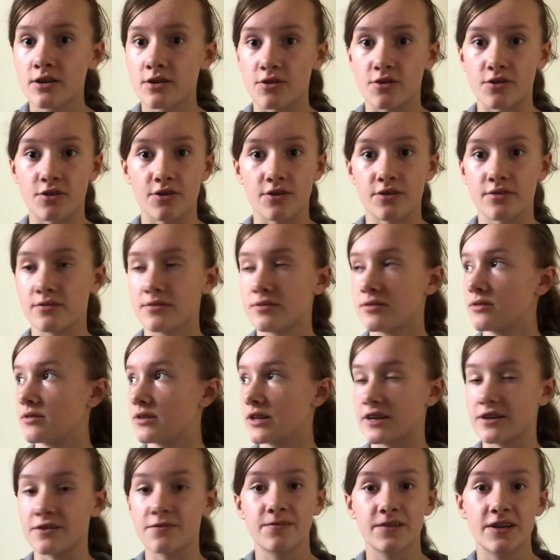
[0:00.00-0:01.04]
or
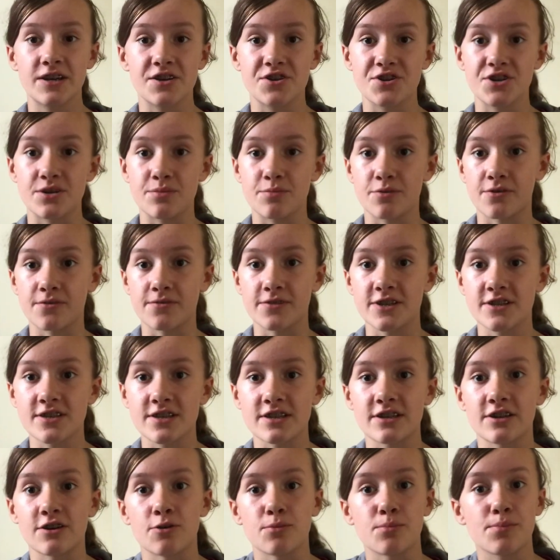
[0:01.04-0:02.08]
like fake sheep
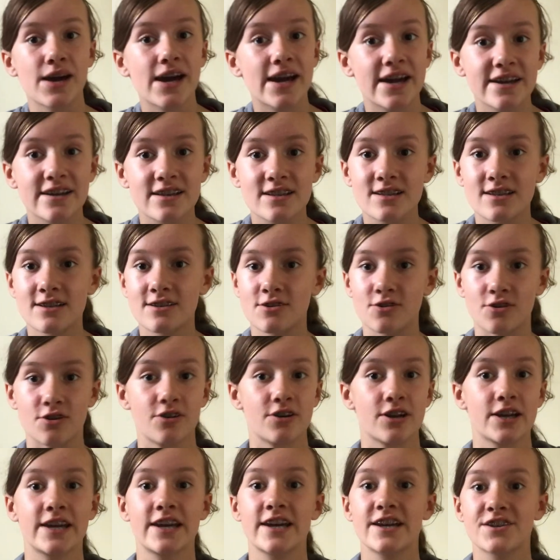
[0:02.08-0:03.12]
obviously, or pigs, or
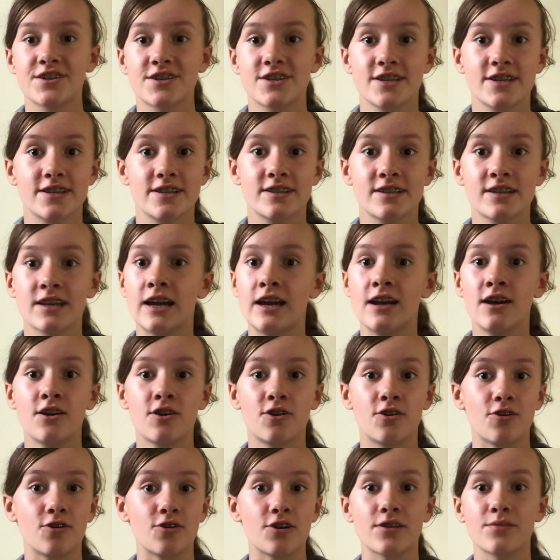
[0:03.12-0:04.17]
hedges,
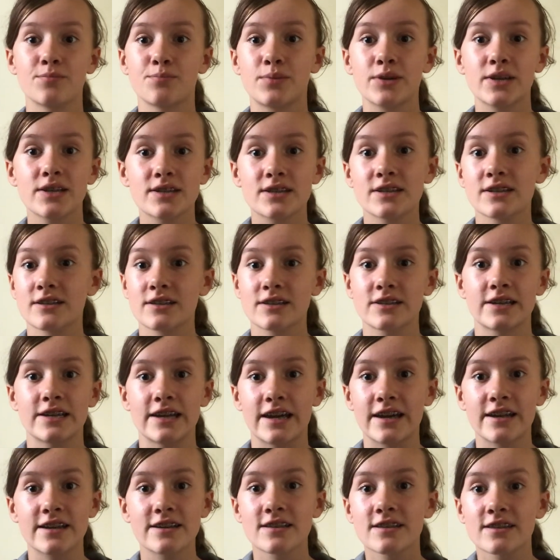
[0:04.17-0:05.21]
or basically
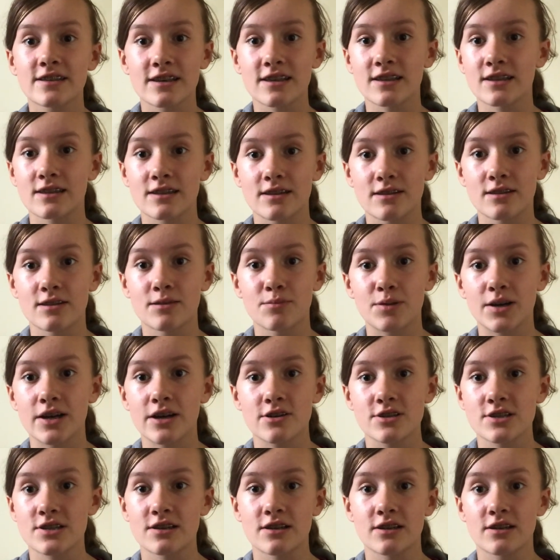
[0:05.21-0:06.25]
anything the
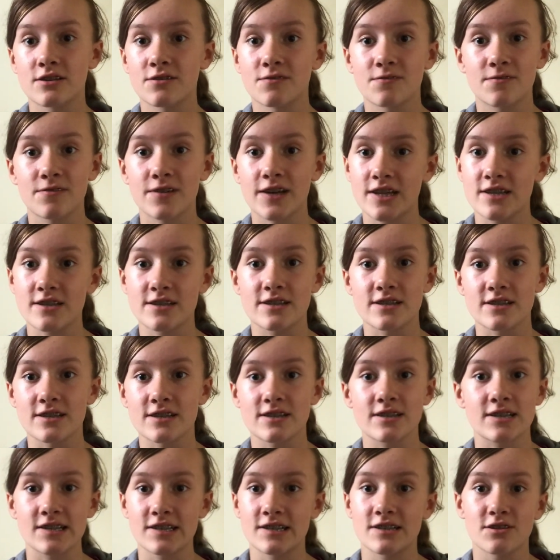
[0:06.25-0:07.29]
person can find at the
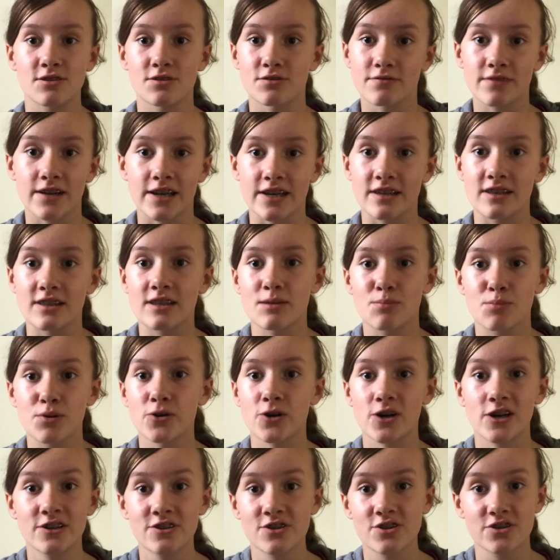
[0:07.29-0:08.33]
side of the ring they put
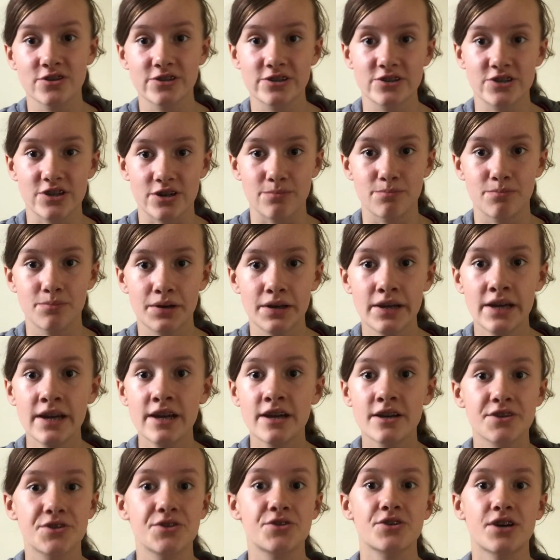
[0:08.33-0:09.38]
under the jump
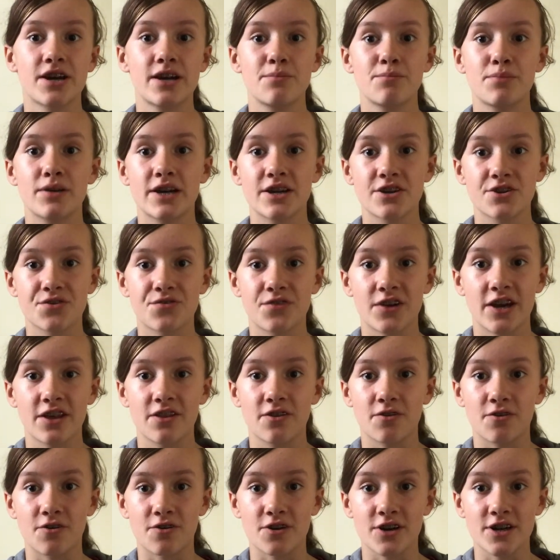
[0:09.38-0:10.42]
to try and petrify
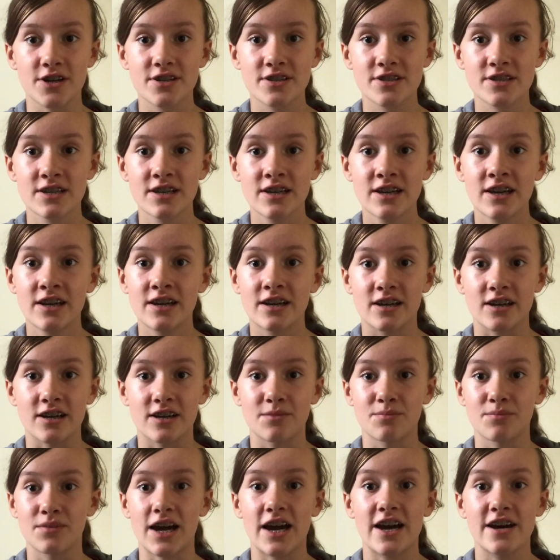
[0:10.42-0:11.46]
the horse.
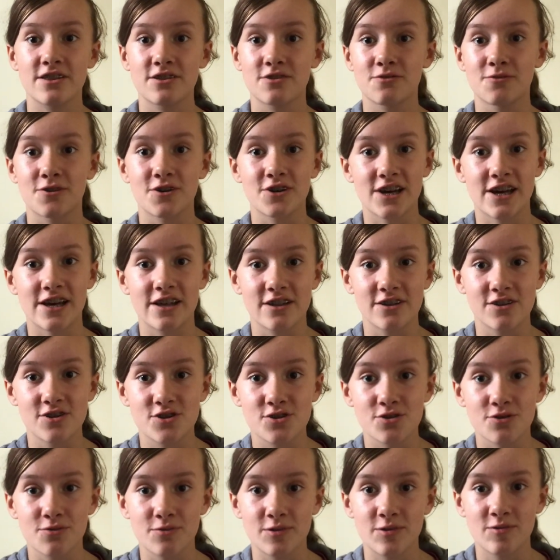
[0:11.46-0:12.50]
At the Royal Highland
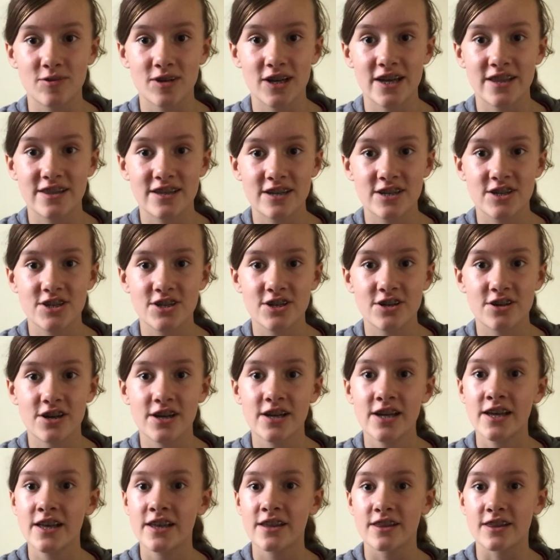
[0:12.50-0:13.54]
show we were at this
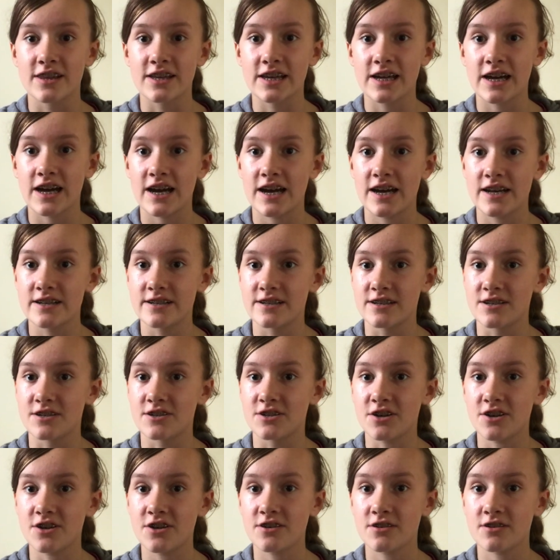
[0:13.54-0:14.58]
year, they had
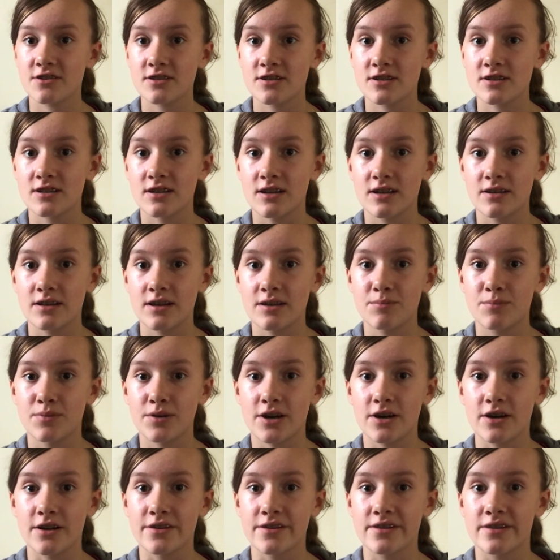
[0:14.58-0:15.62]
ducks,
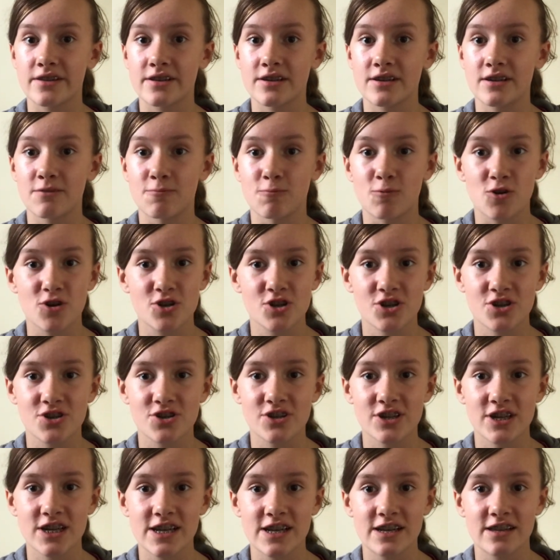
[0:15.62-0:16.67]
but the water
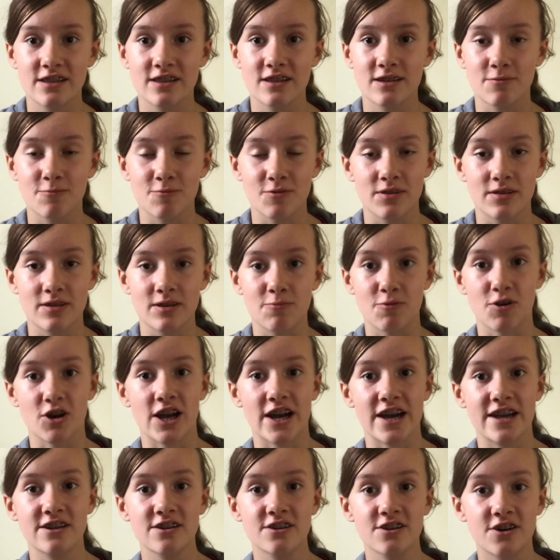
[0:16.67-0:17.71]
tray that they were
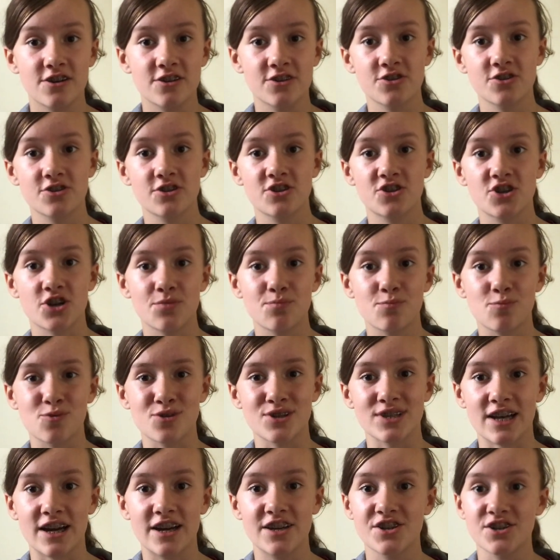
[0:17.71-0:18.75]
in under the jump was
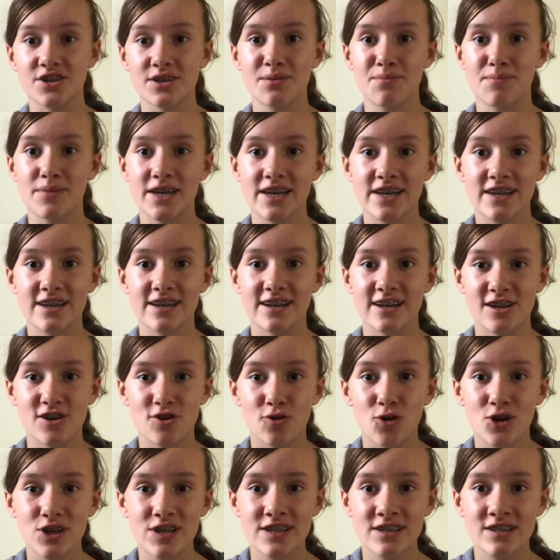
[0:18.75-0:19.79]
actually making a
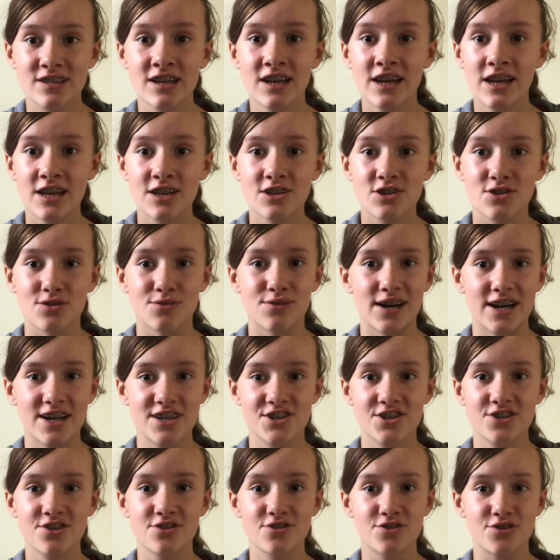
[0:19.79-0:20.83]
noise, so as
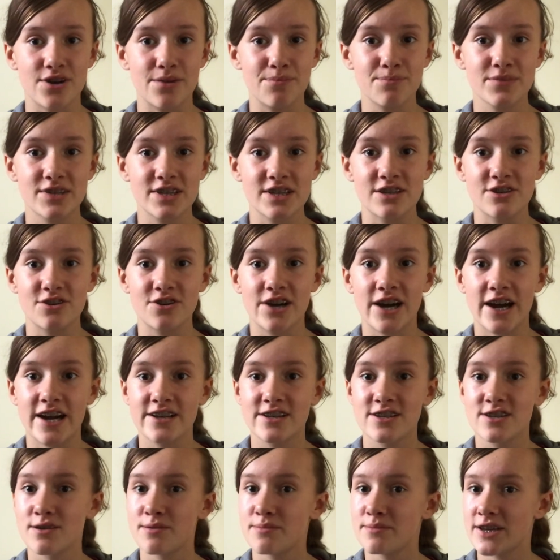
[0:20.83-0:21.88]
you jumped it you had
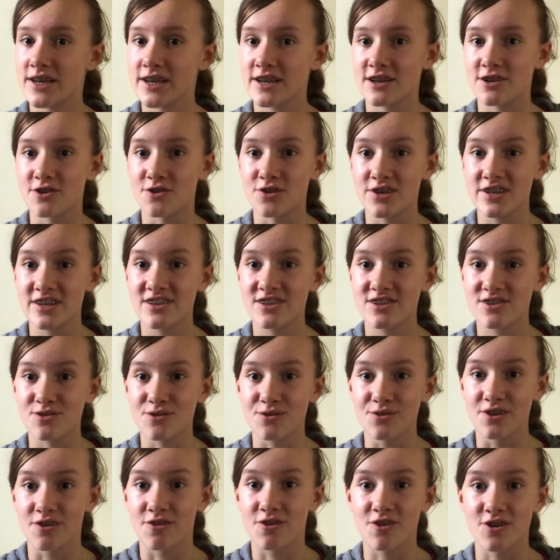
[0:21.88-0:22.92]
to make a noise so
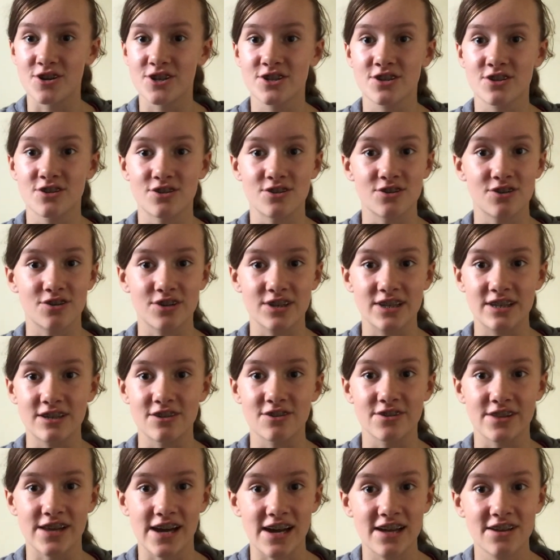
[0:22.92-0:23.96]
the horse could not hear
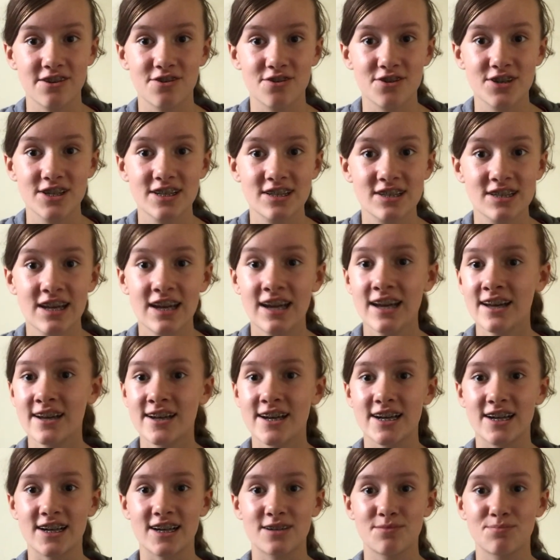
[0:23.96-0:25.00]
that noise.
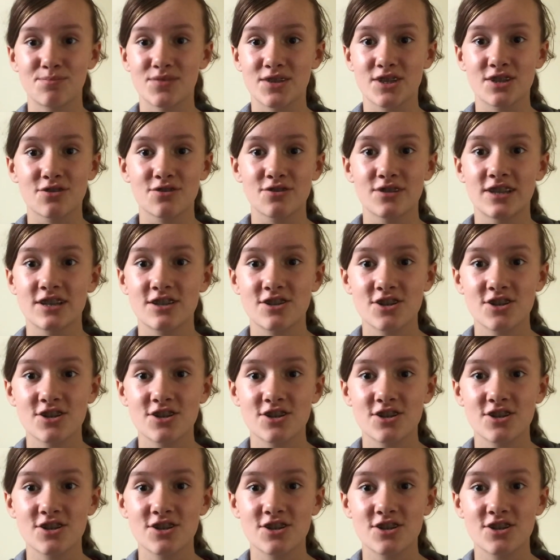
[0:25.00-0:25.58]
So